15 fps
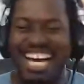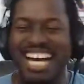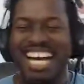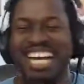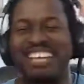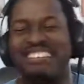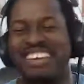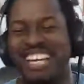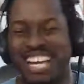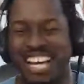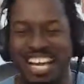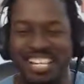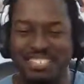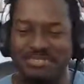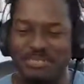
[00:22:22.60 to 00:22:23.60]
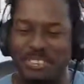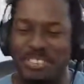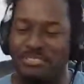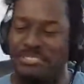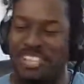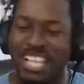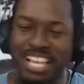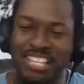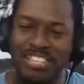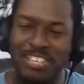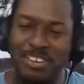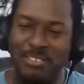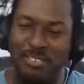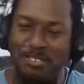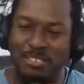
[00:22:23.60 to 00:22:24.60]
Anyway, guys, we'll let you
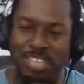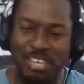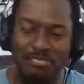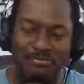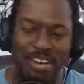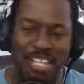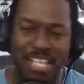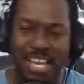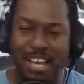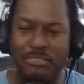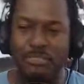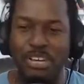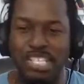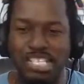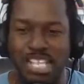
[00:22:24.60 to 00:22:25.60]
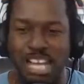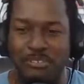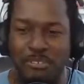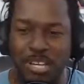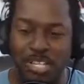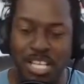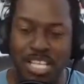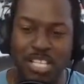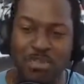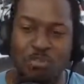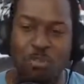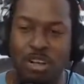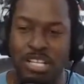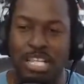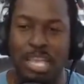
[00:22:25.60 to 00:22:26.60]
know what we think about that. I wish at least
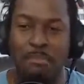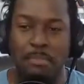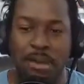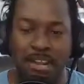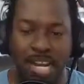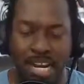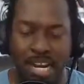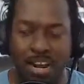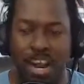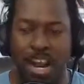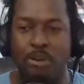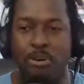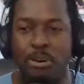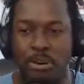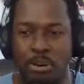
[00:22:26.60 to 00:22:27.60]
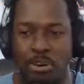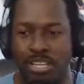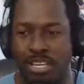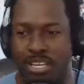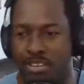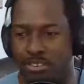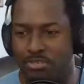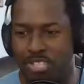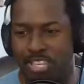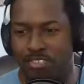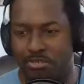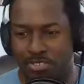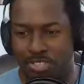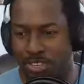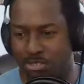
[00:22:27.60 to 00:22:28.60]
one came out an hour earlier. It would
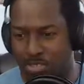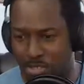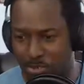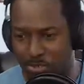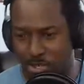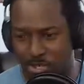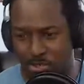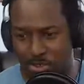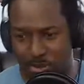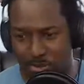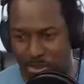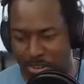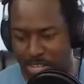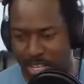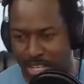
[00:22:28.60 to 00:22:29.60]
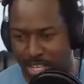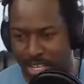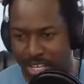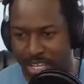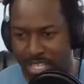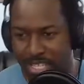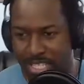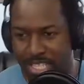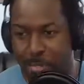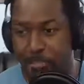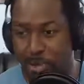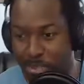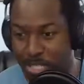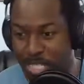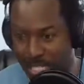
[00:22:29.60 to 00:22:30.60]
save us so much trouble. Then
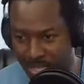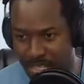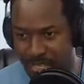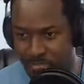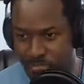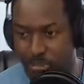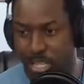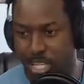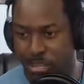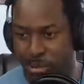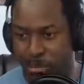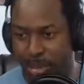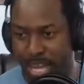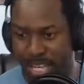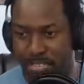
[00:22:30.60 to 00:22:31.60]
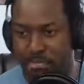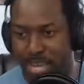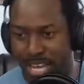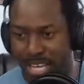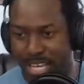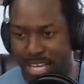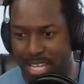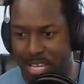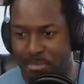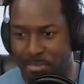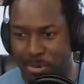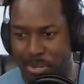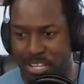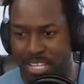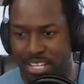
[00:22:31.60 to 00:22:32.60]
we could really do it back to back at that
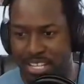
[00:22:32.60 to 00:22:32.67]
point.